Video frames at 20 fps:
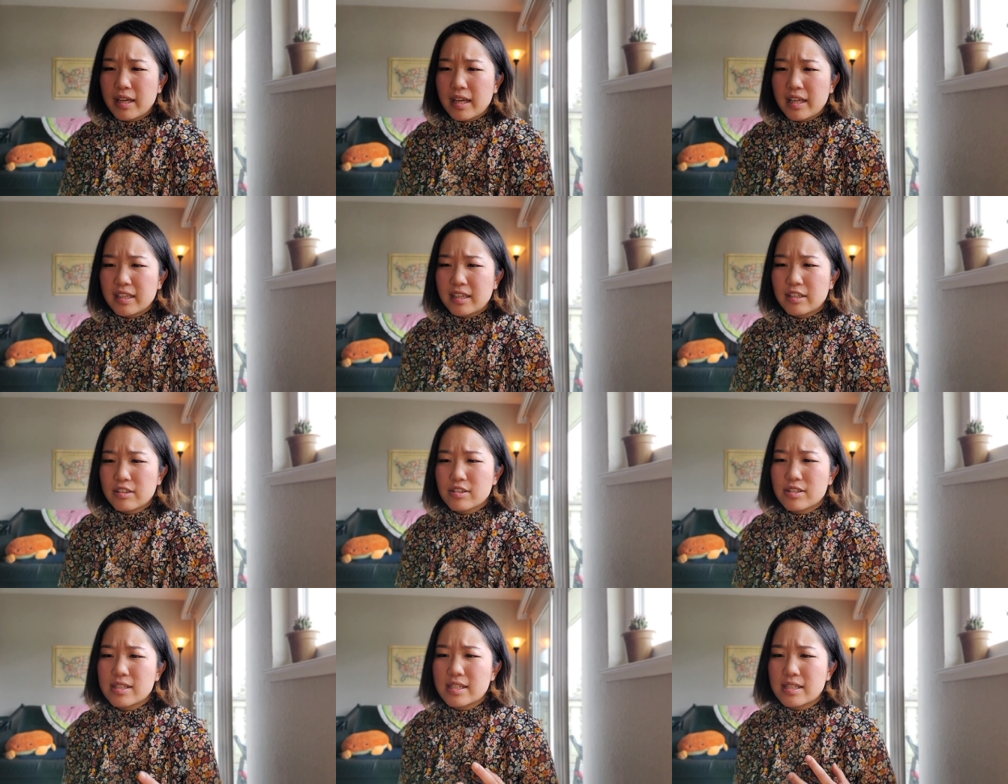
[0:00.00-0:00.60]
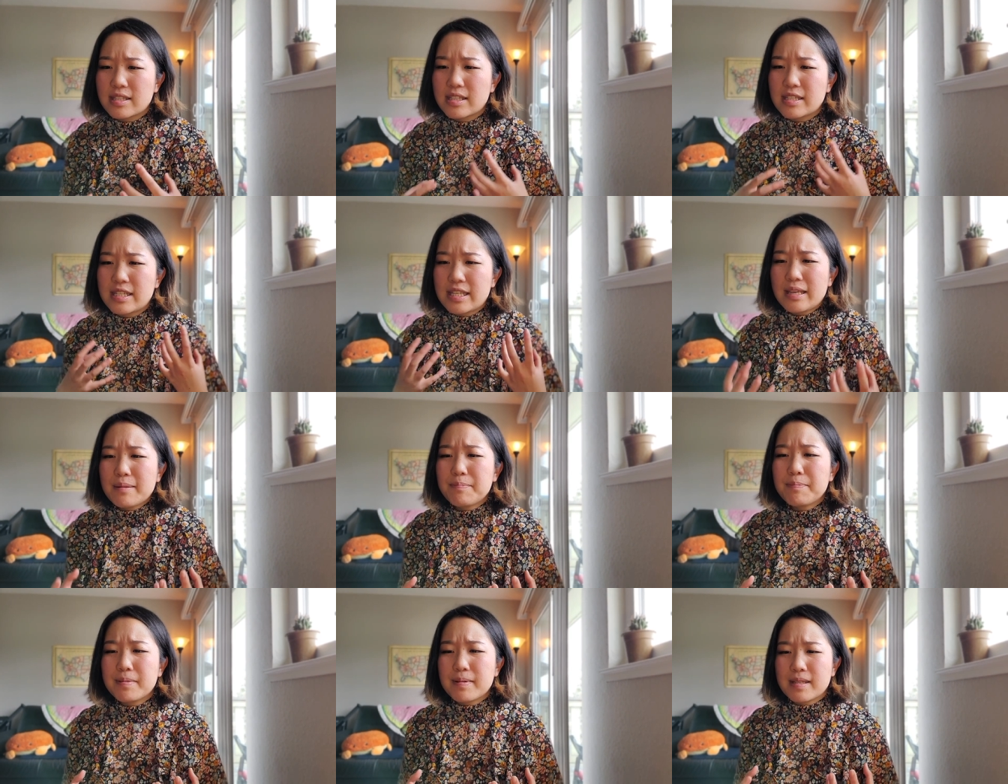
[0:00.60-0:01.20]
there's this
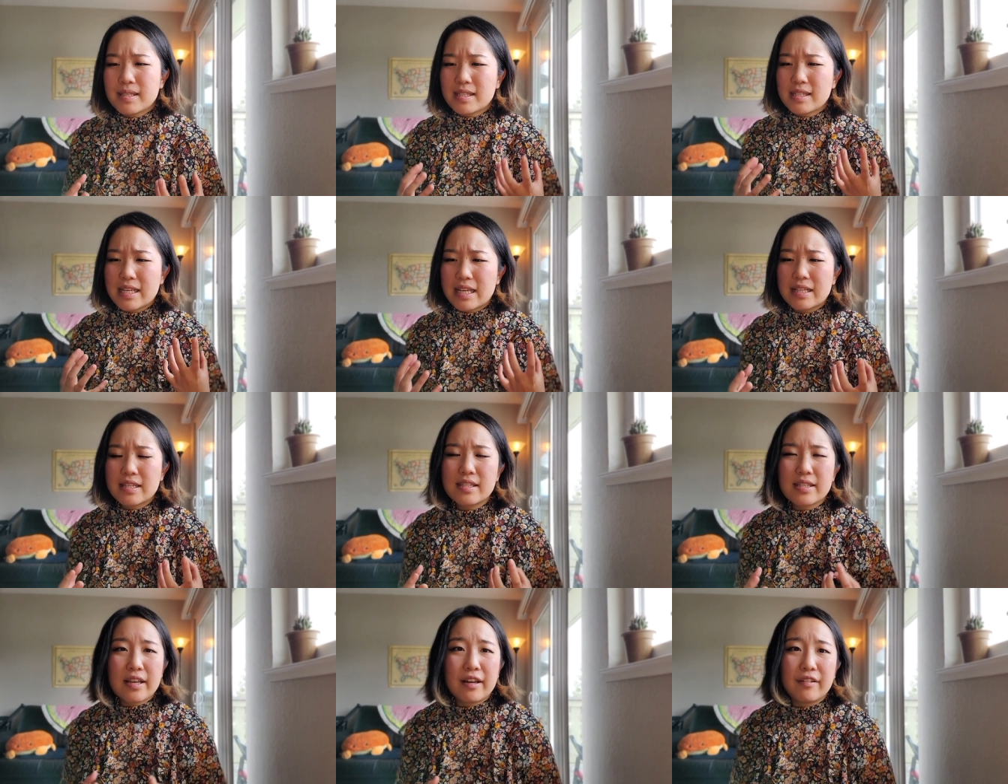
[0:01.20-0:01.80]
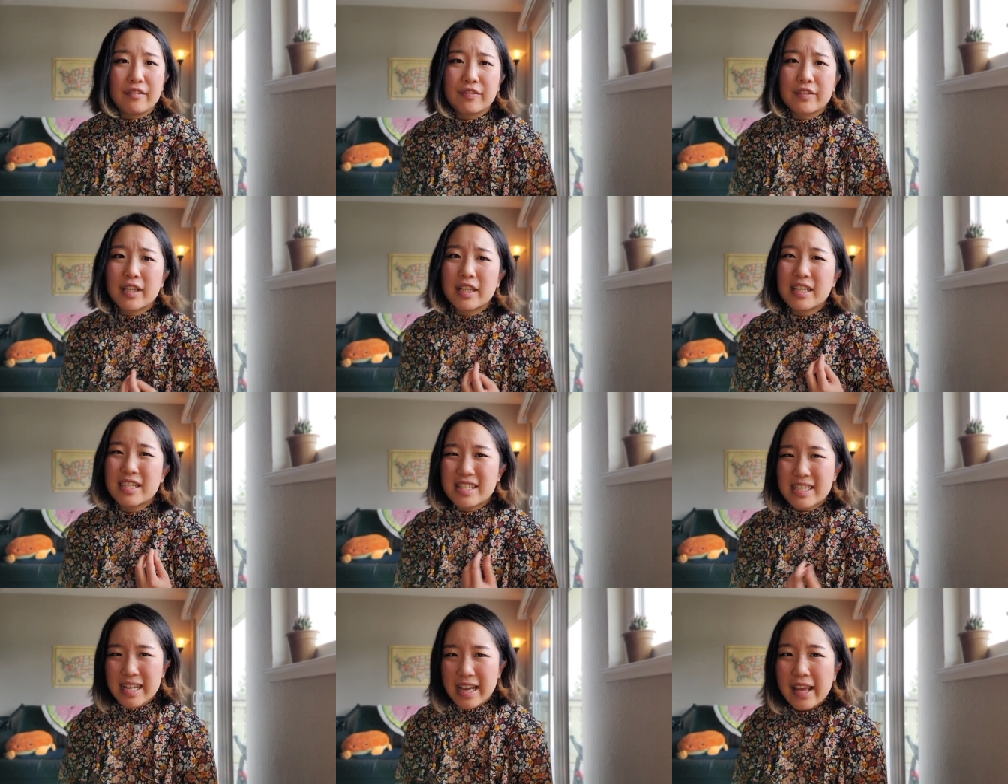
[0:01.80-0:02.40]
deep sense of
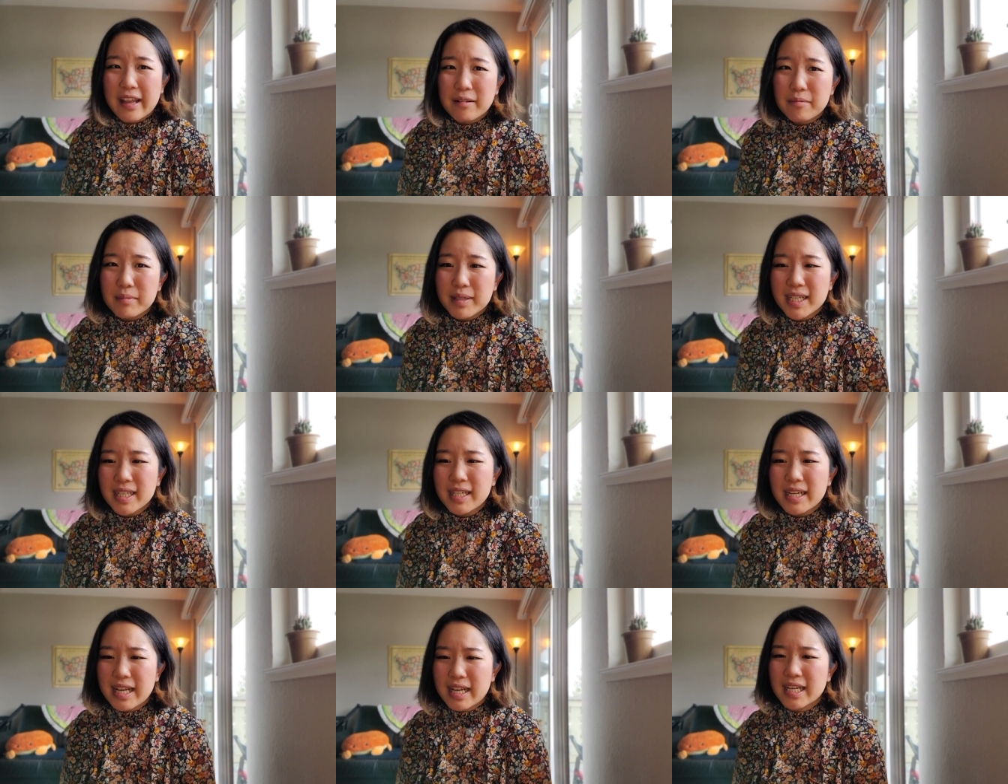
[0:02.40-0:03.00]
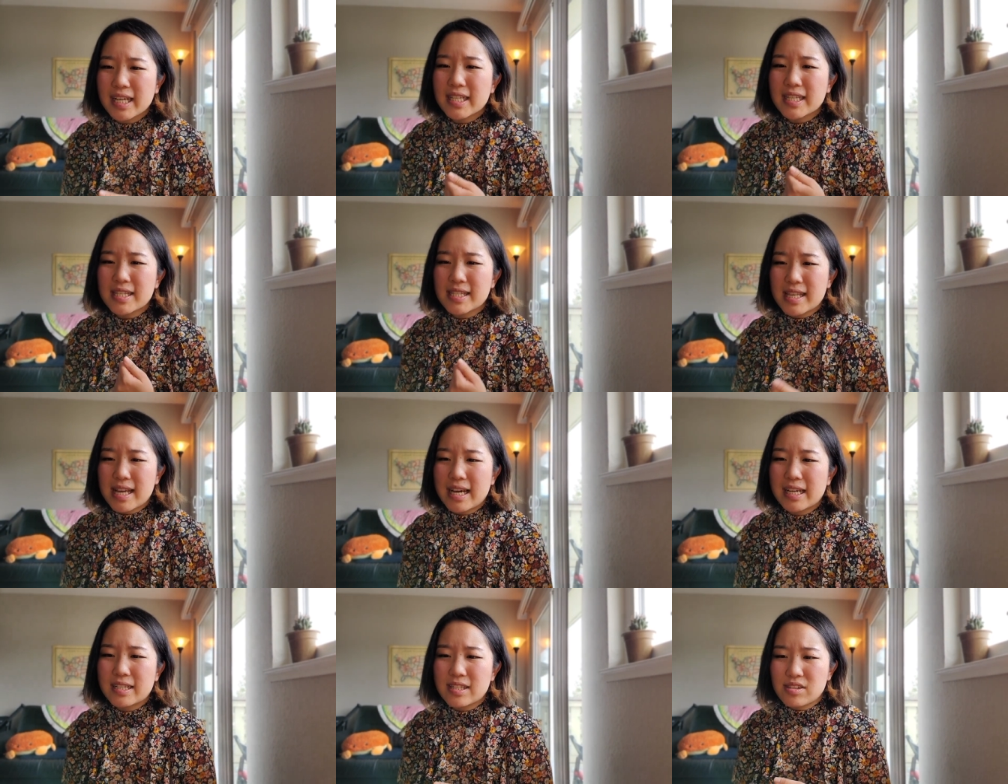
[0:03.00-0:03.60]
contentment and
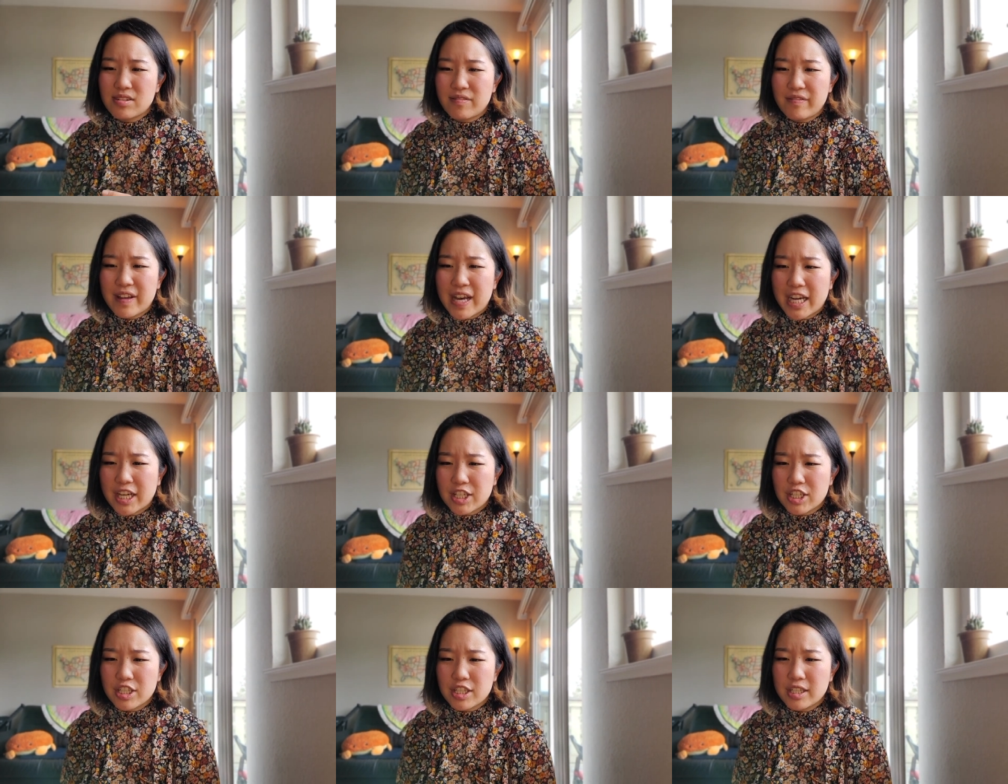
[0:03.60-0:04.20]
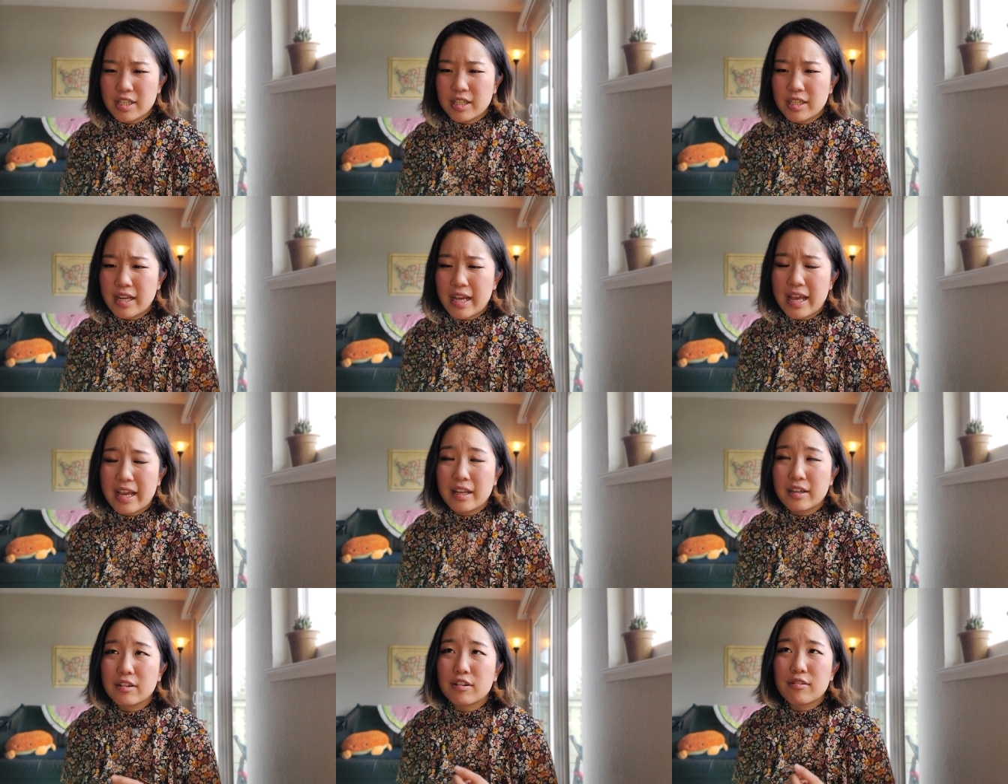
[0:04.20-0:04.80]
satisfaction
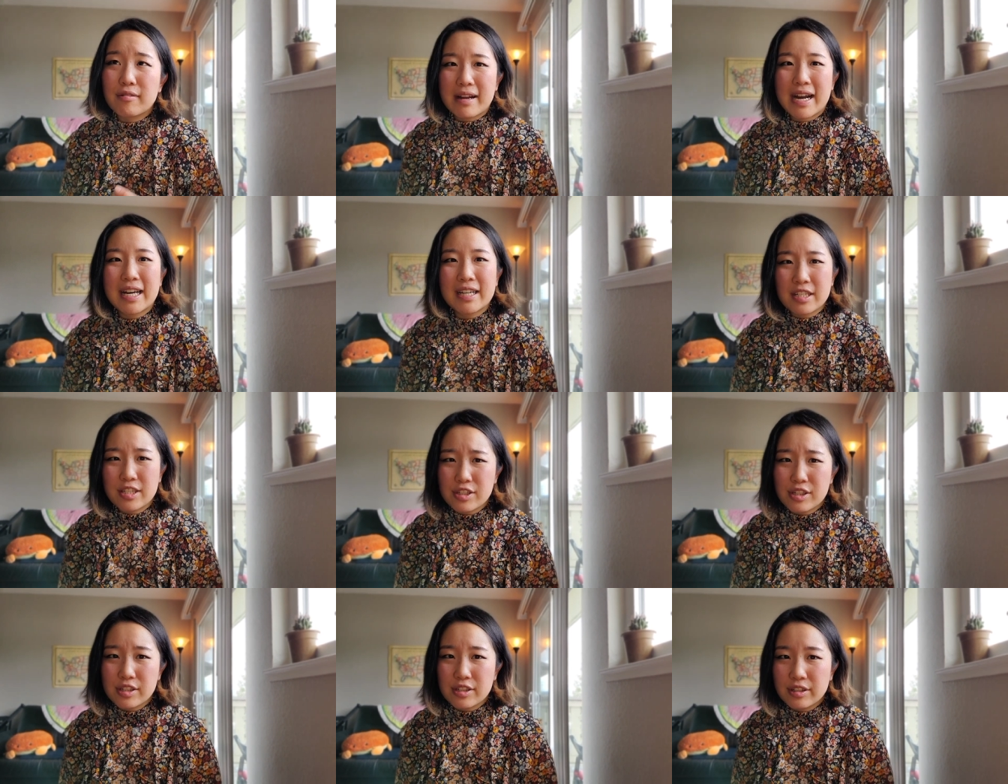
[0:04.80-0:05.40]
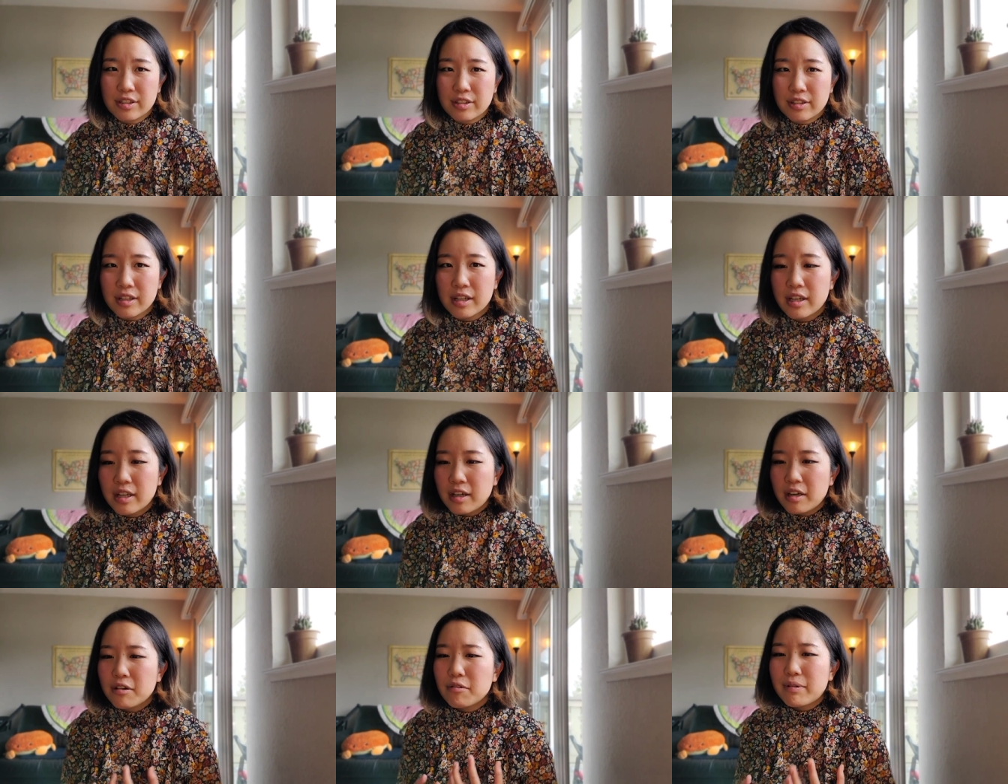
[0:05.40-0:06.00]
and gratitude
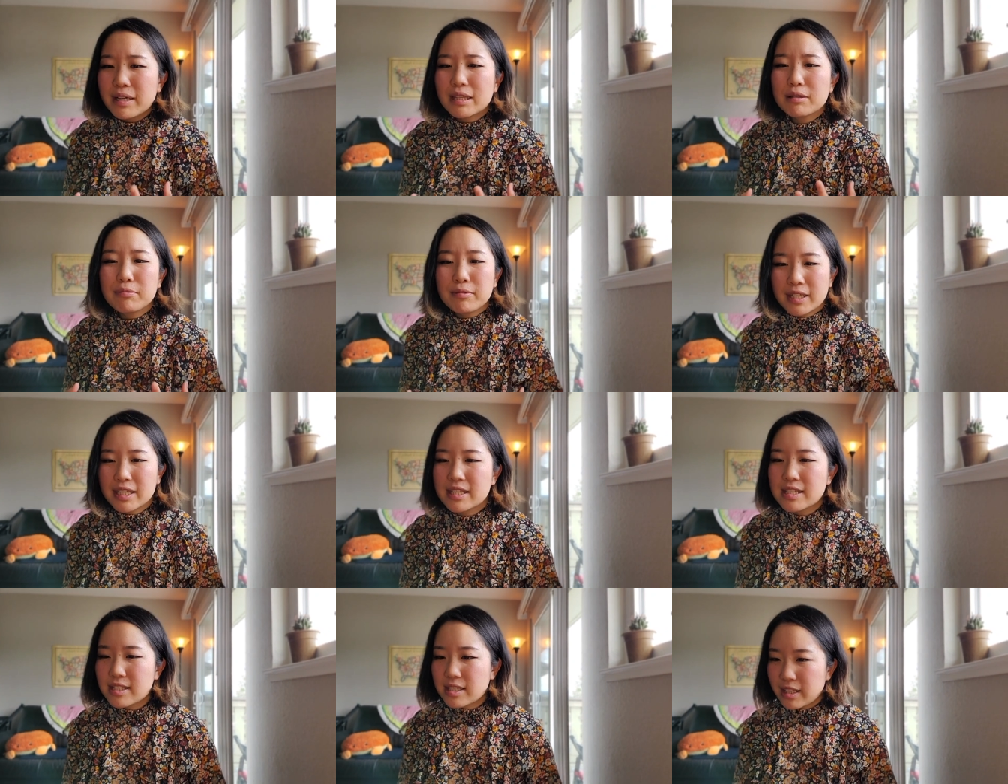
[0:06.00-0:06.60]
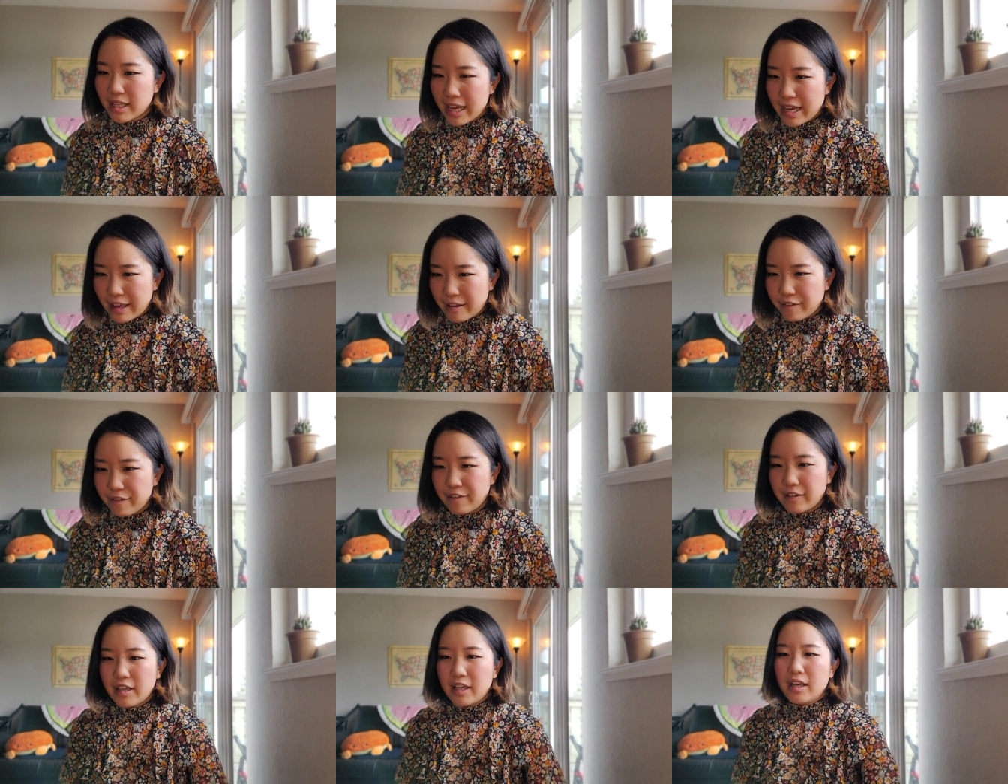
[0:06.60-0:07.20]
with one's life.